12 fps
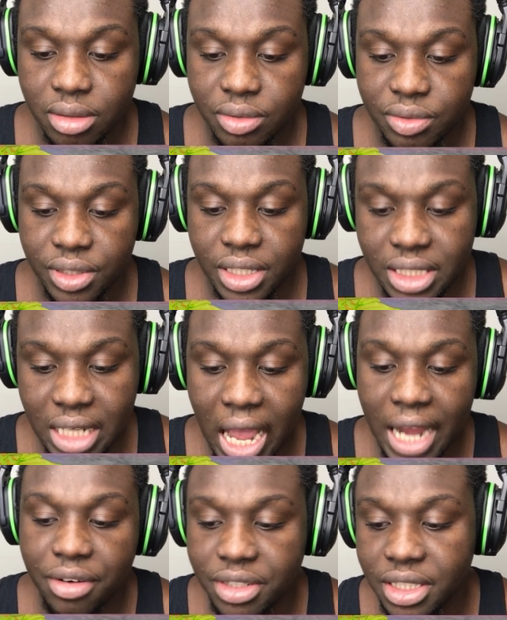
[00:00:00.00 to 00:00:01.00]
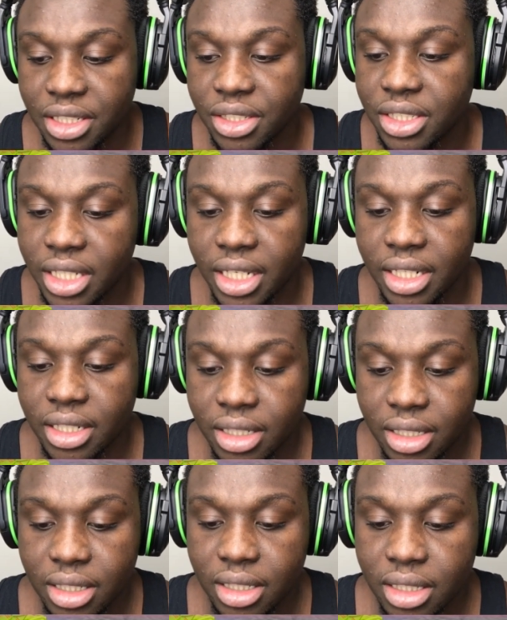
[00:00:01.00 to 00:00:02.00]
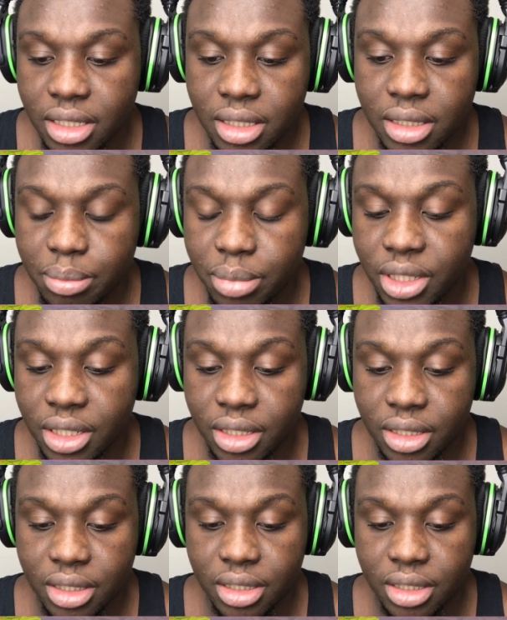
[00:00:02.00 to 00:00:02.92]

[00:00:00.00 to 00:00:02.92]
For this Kyrie sneakers here. Bro,